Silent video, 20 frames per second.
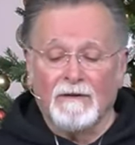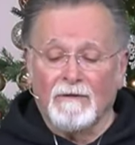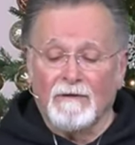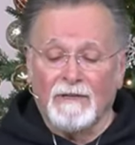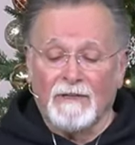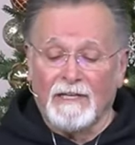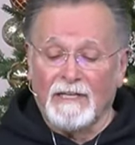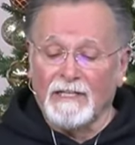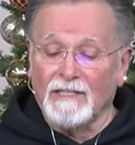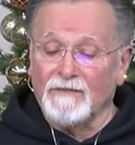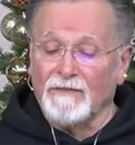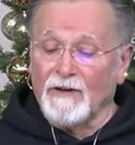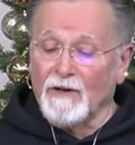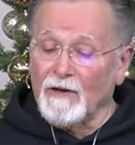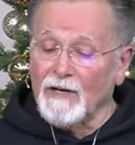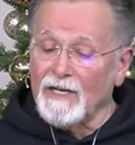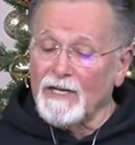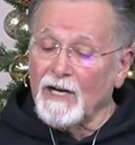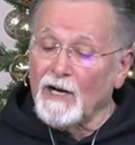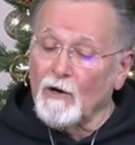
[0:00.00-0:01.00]
with these
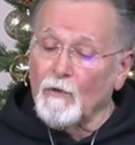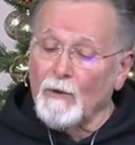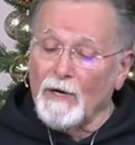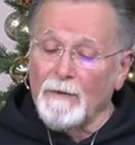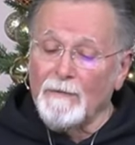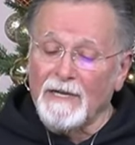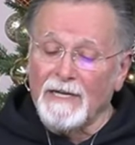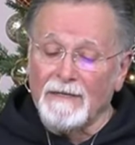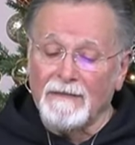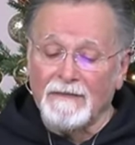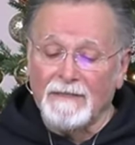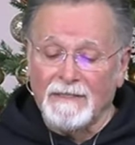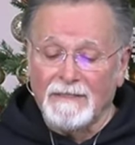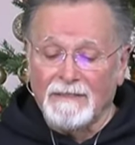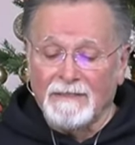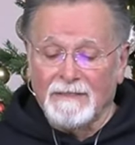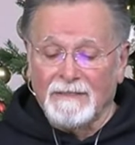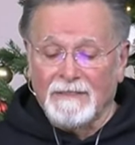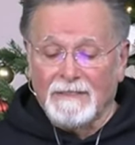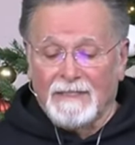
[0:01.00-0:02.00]
very young women,
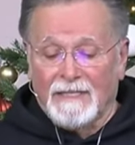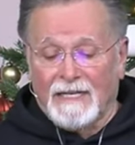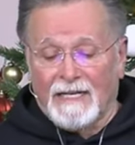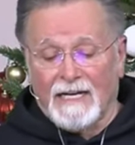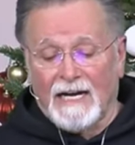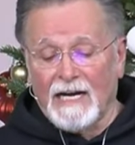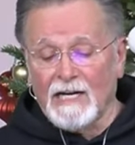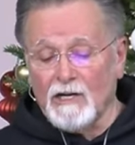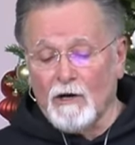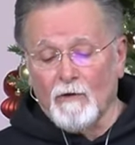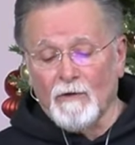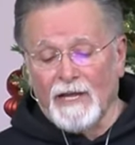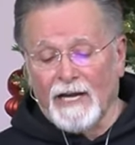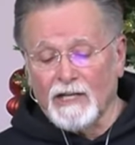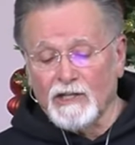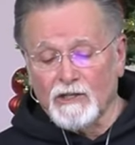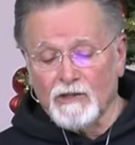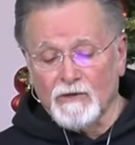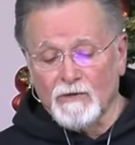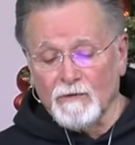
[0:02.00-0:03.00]
and I know
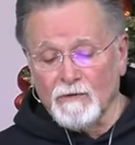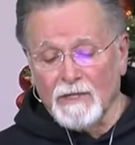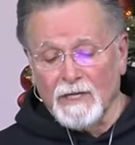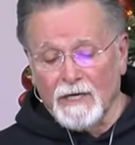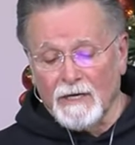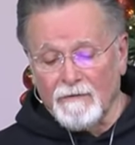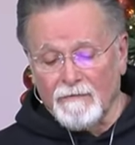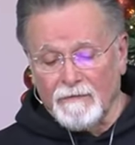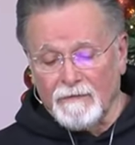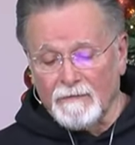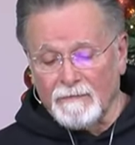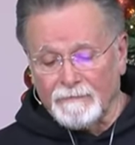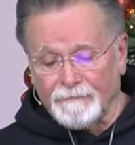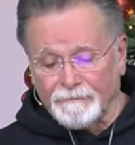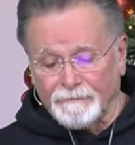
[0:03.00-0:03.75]
that's true love.